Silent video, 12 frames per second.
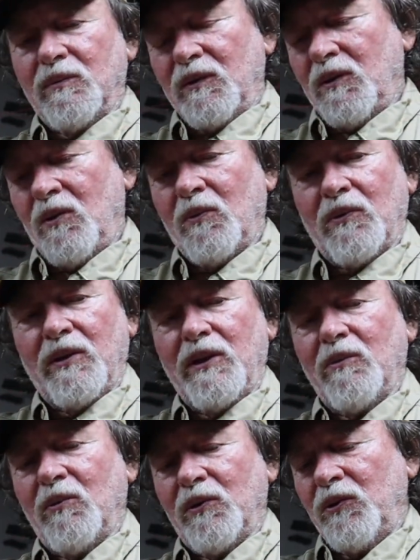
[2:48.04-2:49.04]
On
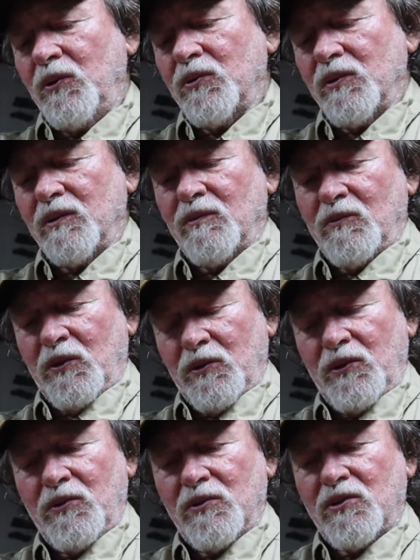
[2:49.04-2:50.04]
that we're
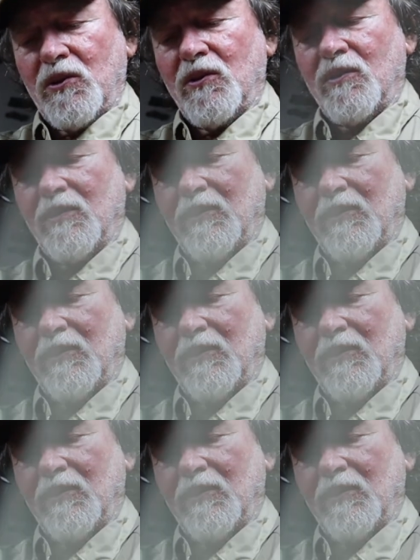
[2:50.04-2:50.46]
using circle